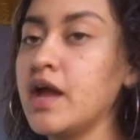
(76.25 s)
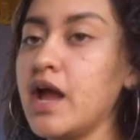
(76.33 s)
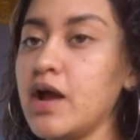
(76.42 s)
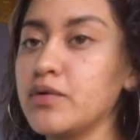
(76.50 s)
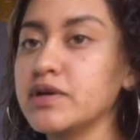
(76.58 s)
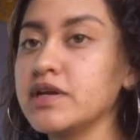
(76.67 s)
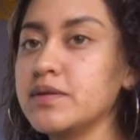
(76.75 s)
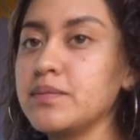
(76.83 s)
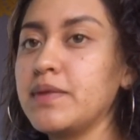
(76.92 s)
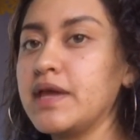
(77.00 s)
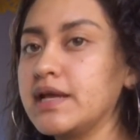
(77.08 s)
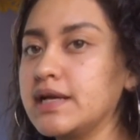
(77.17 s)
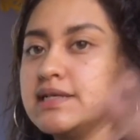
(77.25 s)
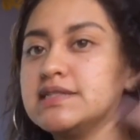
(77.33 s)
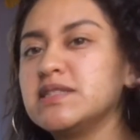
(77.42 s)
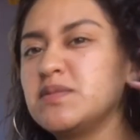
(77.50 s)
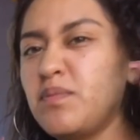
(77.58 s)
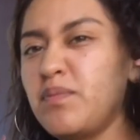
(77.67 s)
And we're going to make
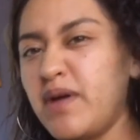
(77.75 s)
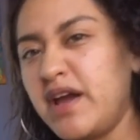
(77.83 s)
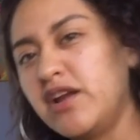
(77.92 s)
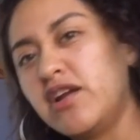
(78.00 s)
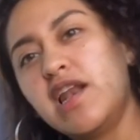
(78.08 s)
spider